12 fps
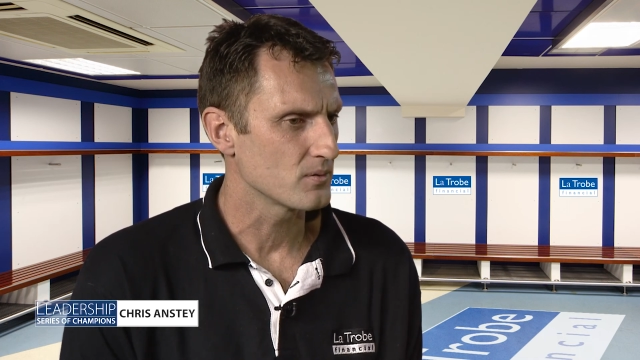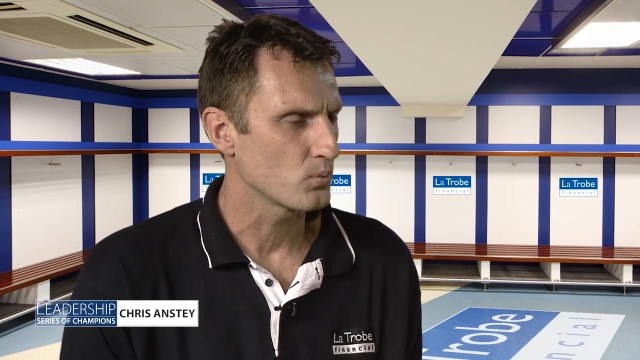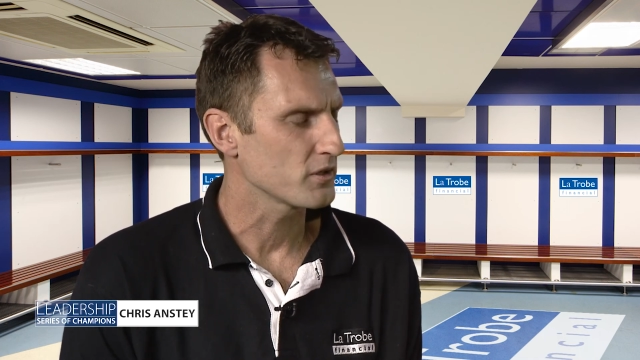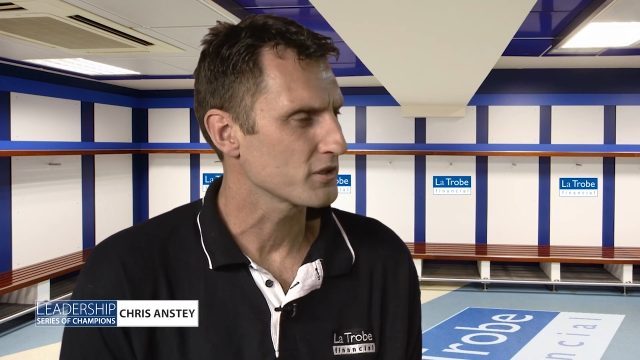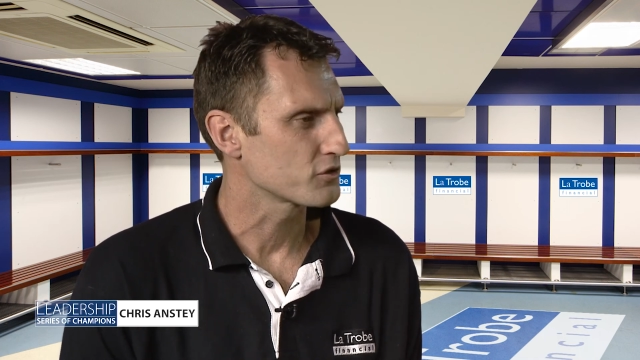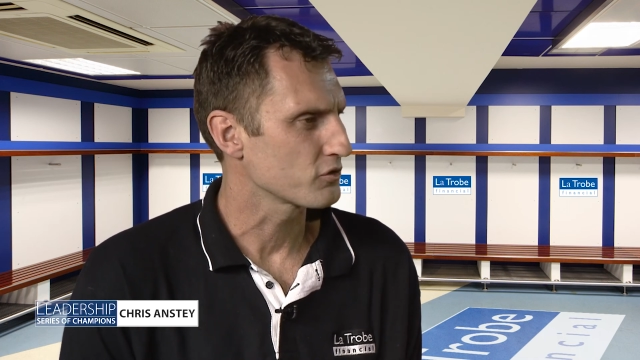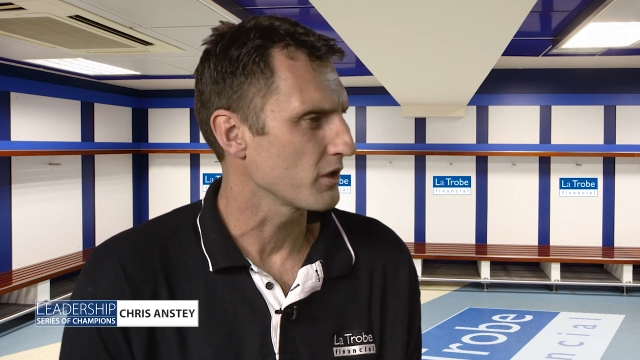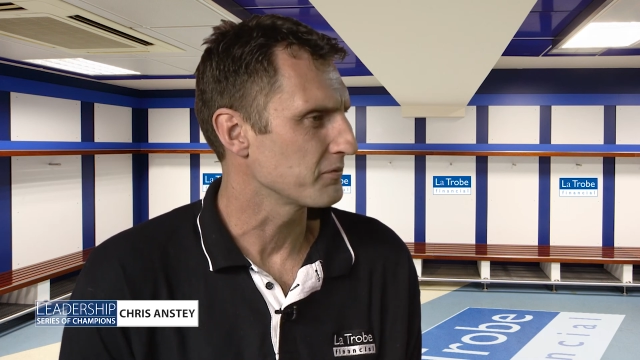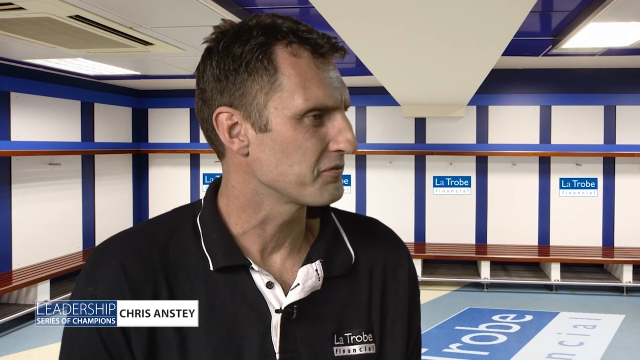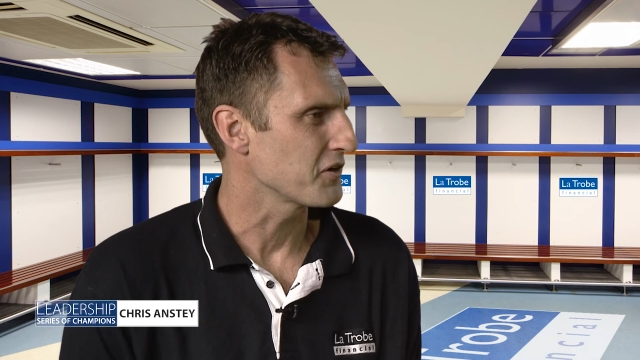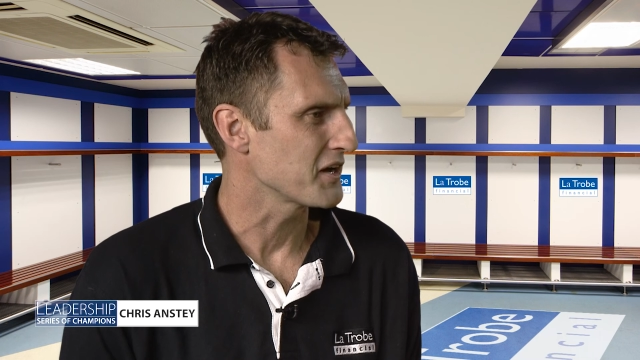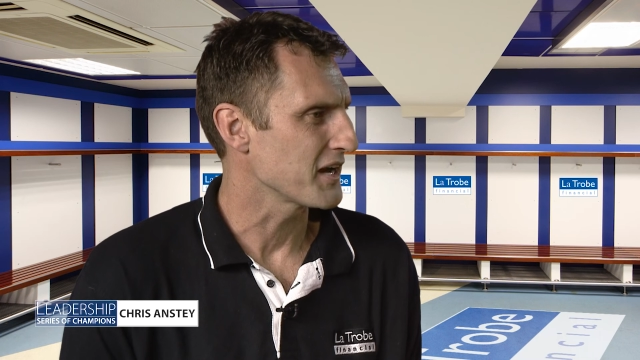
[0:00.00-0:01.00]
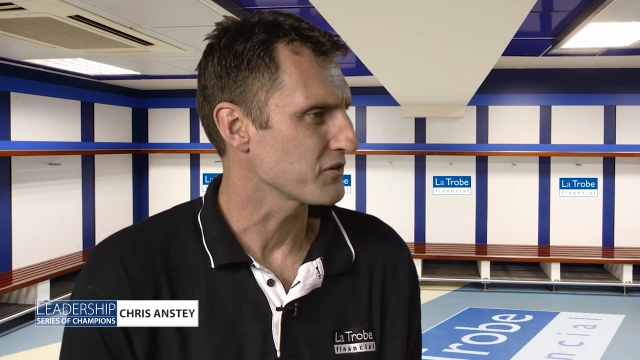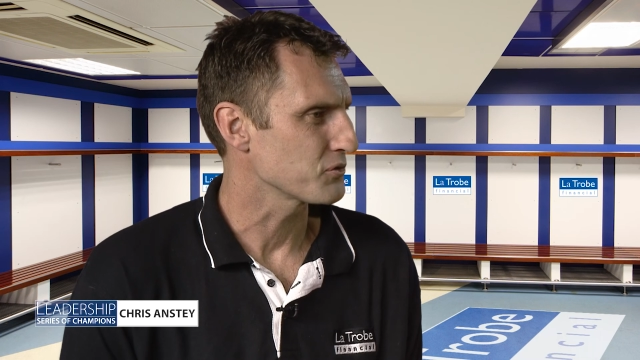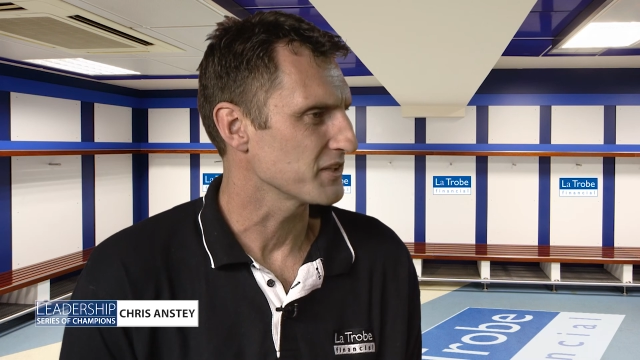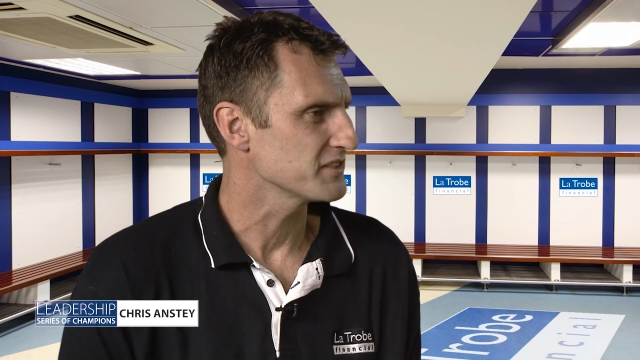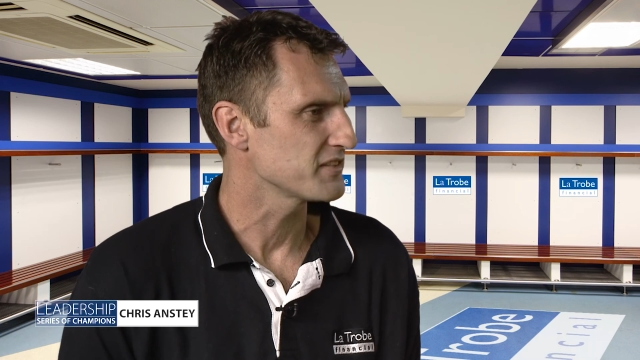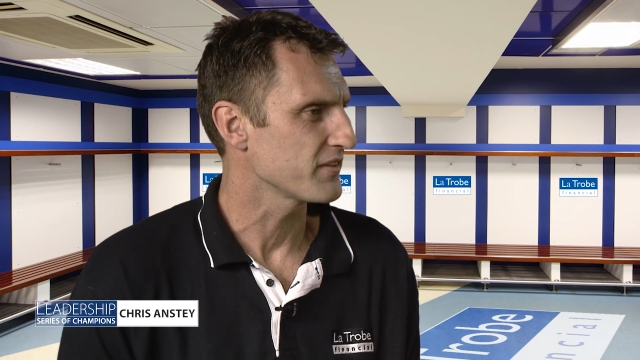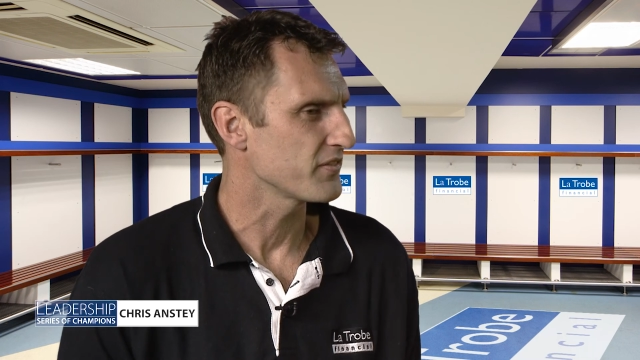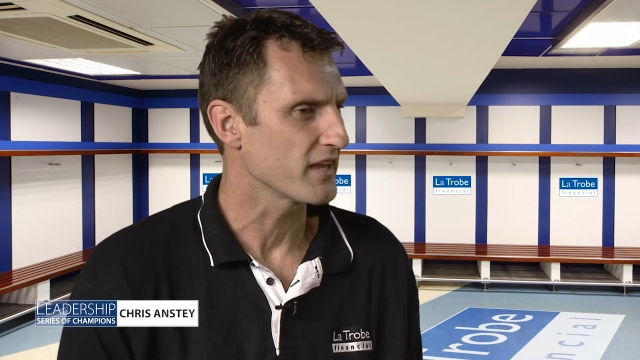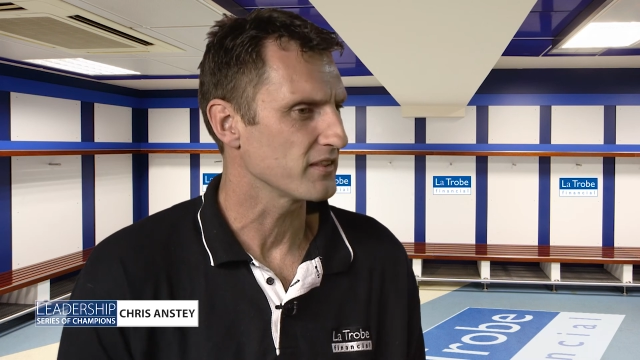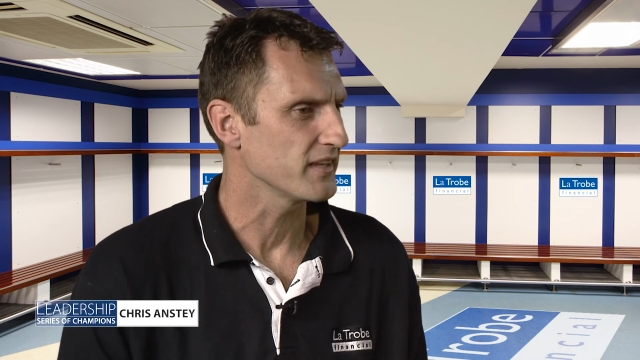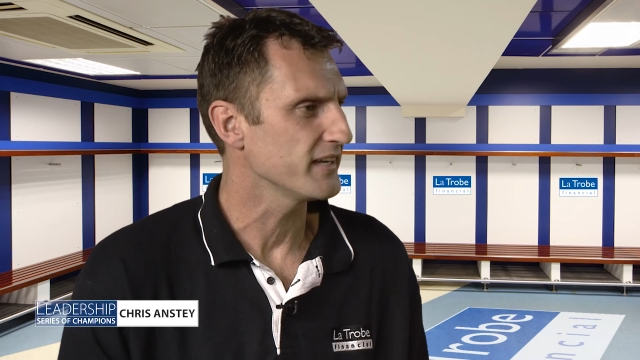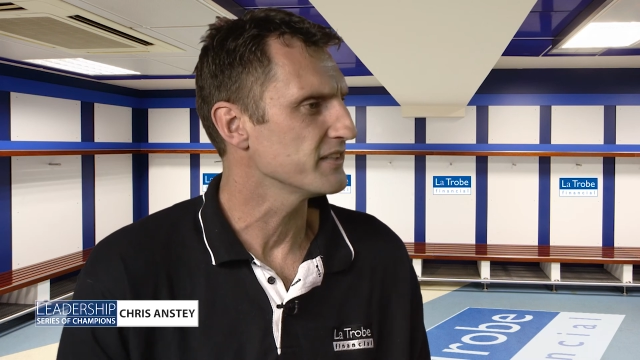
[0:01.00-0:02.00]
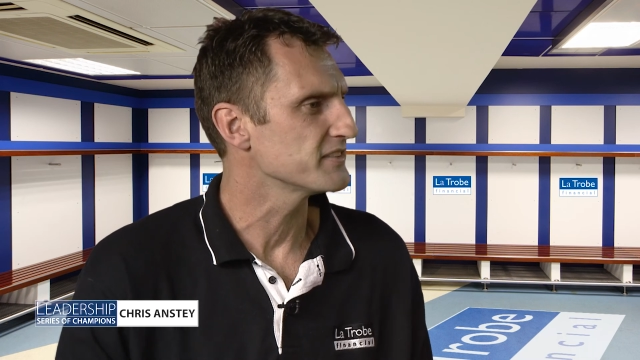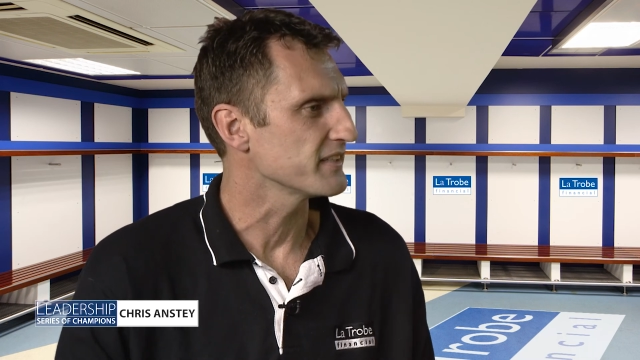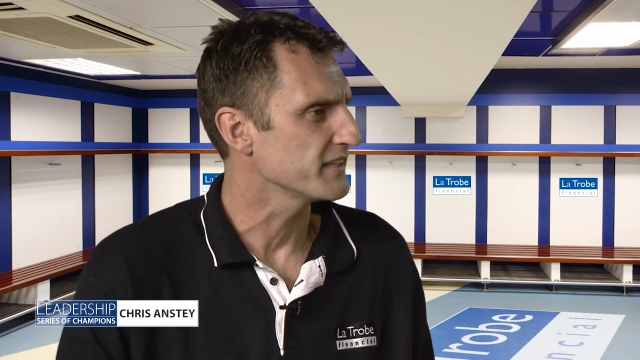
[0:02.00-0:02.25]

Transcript: what Trobe Financial does, that they're leaders